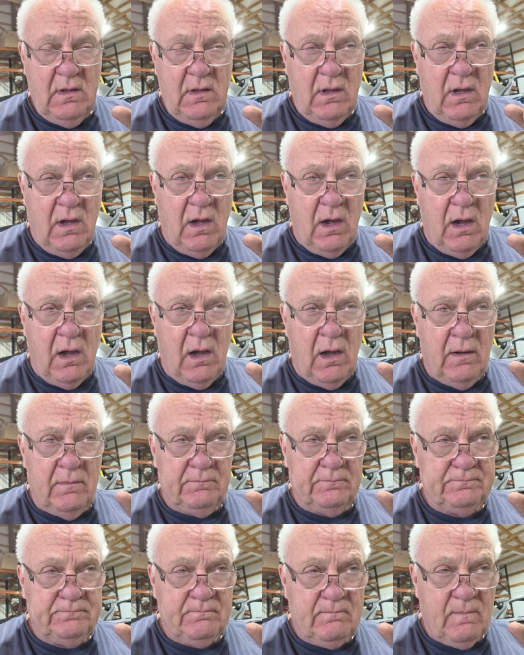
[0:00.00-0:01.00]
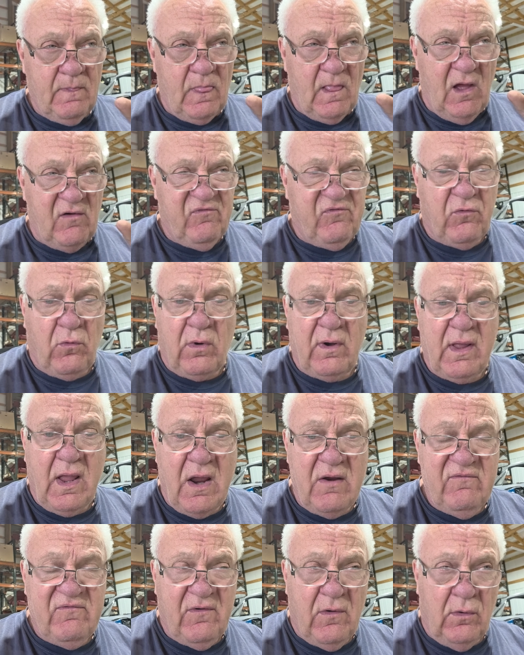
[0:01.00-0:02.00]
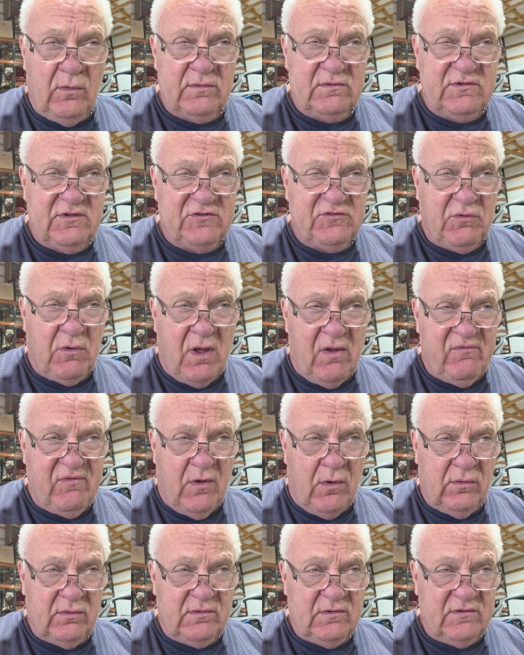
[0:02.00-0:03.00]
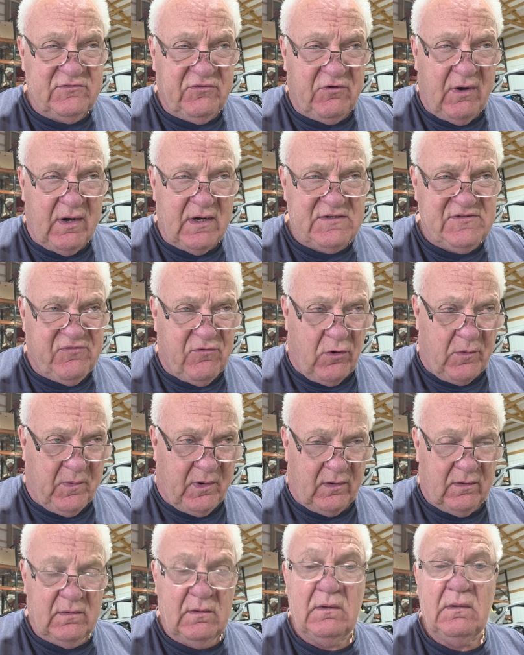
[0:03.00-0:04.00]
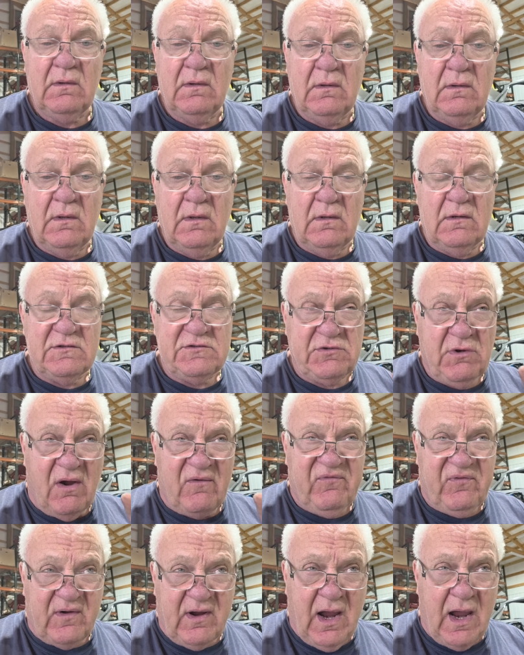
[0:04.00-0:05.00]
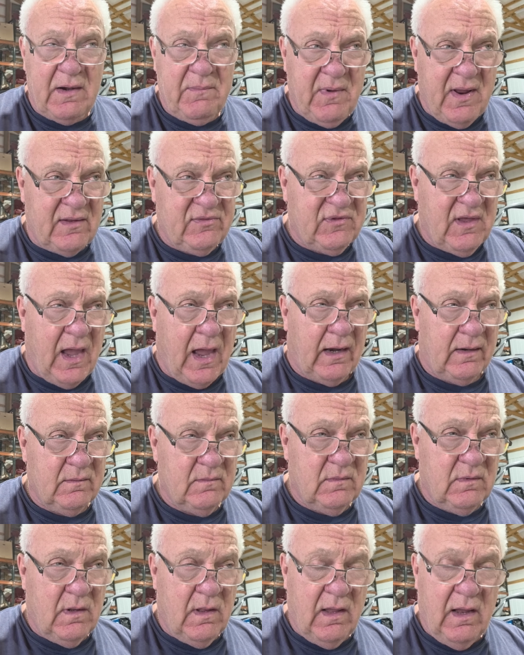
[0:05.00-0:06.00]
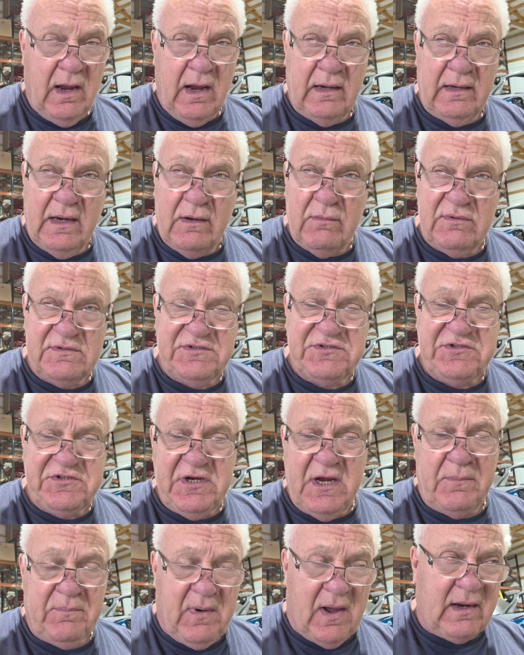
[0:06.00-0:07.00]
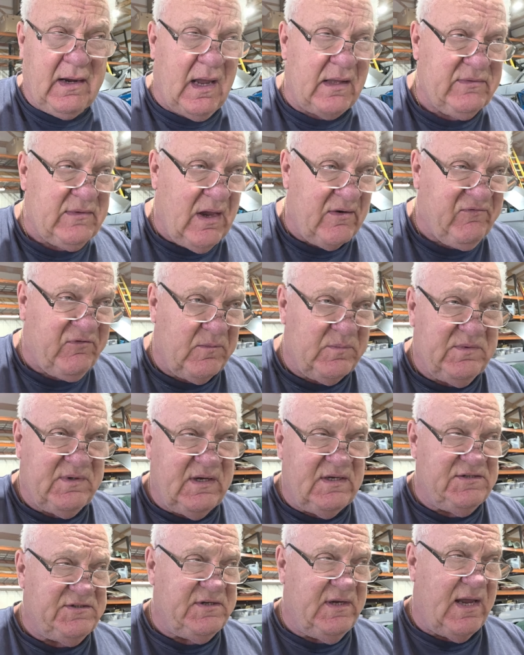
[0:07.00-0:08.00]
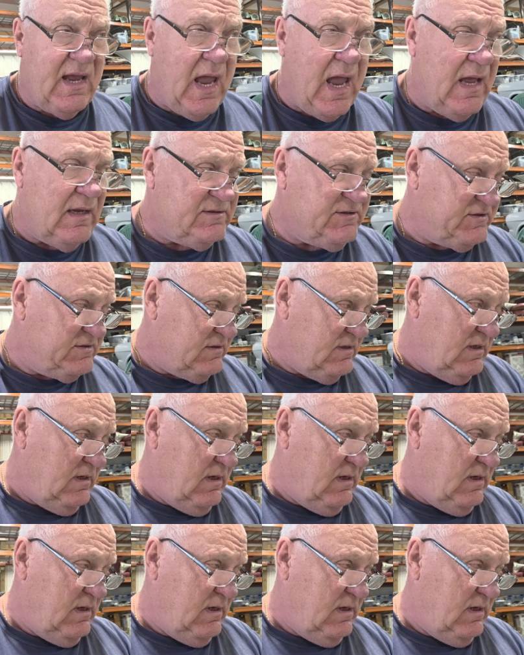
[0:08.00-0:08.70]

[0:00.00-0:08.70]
a 48 volt to 12 volt transformer. So I forgot about that. And it was cheap. I got that from DC House,